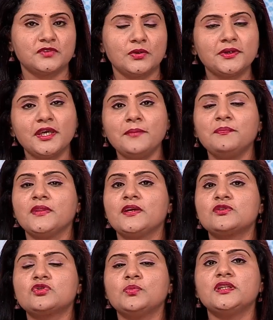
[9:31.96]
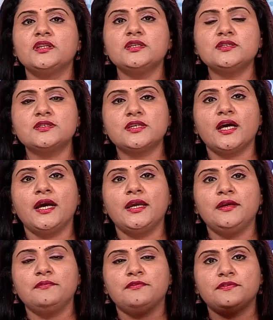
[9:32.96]
Okay. So, with this
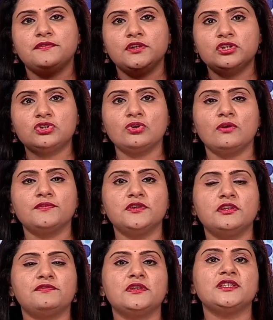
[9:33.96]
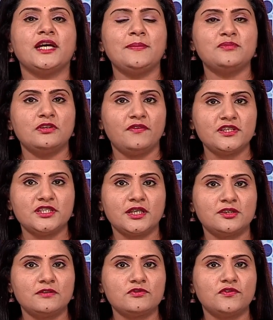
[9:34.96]
I have finished off the different types of
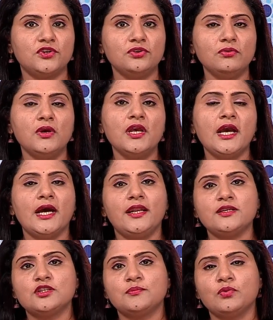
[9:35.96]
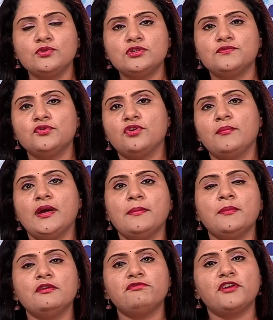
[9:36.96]
adjectives for you, and I suppose if you
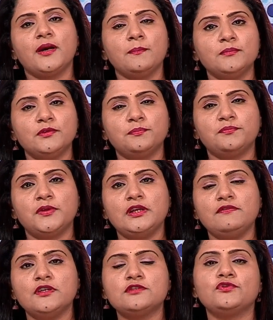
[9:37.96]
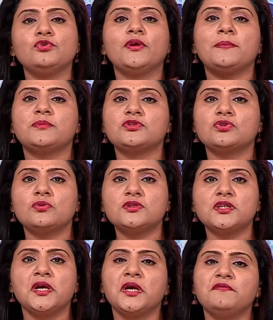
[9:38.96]
remember from the previous few episodes,
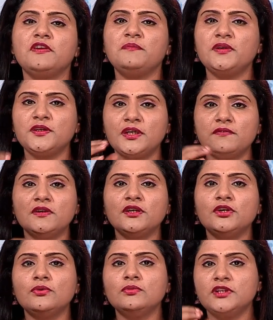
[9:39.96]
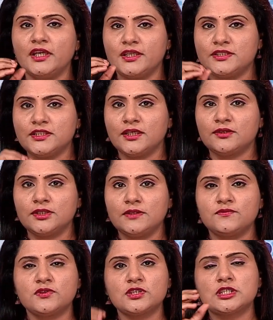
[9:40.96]
we have been giving you the
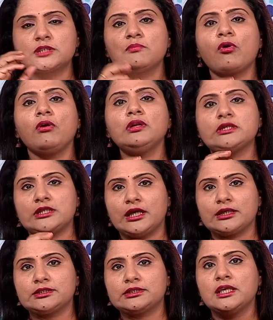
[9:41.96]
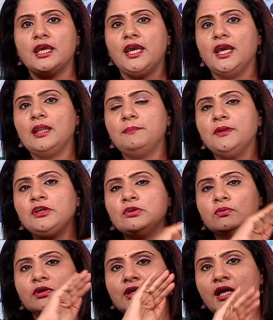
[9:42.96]
adjectives in small chunks, helping you
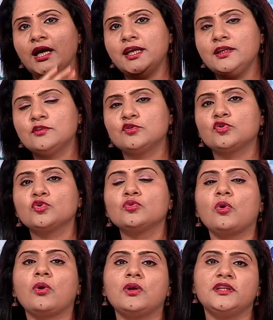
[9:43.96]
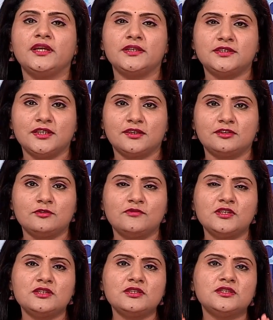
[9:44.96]
glide through all the adjectives.
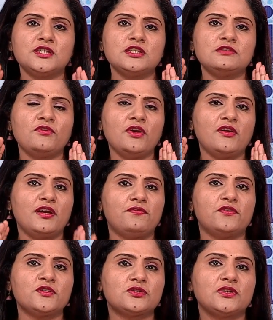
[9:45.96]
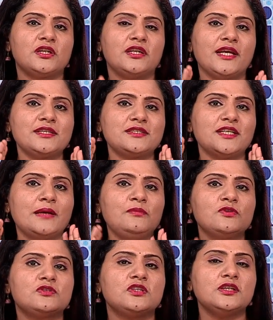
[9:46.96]
This is just for your reference, so that next time
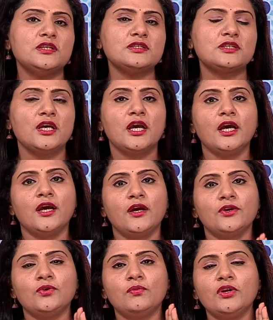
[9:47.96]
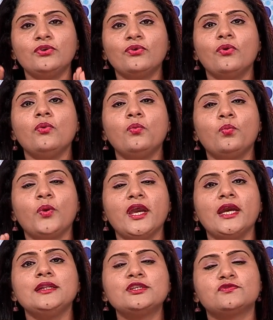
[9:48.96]
you see this, you will know
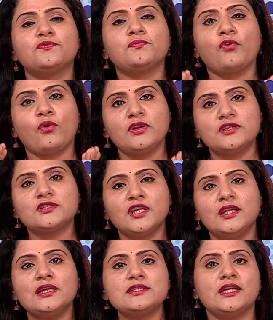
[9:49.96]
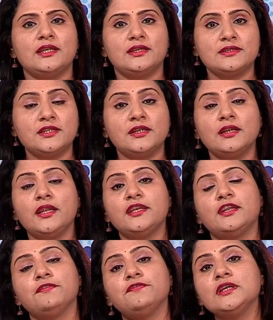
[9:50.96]
where this falls in a sentence, and it will
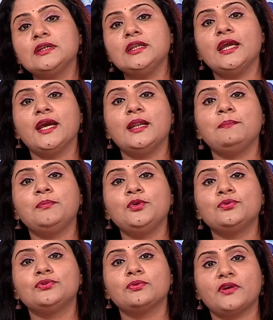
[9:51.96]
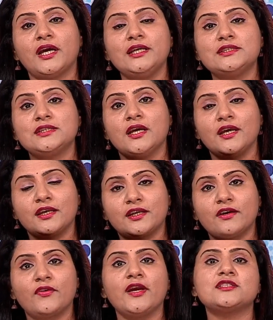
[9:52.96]
definitely help you to write
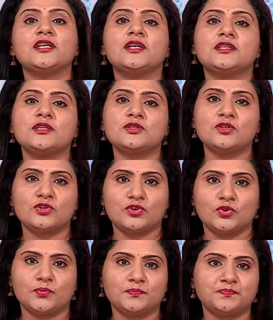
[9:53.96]
correct sentences too.